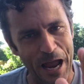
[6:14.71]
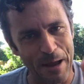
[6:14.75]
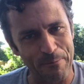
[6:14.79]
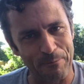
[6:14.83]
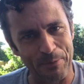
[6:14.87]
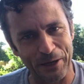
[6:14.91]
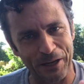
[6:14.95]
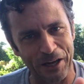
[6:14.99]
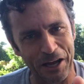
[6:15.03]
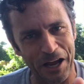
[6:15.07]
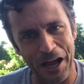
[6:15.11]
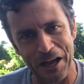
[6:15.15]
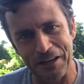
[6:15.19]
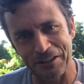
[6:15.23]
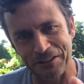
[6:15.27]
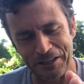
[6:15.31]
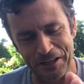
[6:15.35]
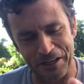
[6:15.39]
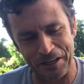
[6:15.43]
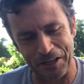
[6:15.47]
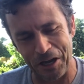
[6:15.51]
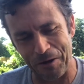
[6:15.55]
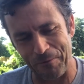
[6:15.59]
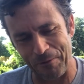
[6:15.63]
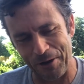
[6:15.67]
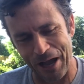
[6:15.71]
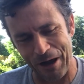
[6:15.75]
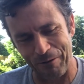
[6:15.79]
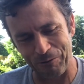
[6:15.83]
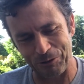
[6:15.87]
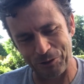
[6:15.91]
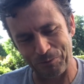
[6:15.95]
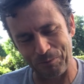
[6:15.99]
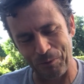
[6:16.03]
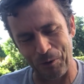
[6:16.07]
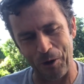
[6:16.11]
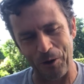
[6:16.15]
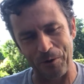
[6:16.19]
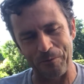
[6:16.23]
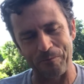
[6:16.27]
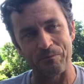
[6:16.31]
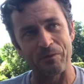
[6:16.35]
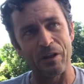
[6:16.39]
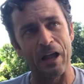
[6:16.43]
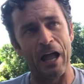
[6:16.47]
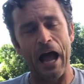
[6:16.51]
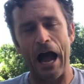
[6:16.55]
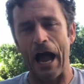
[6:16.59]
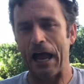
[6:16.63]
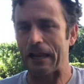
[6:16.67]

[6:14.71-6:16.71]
epic content coming out with Spartan.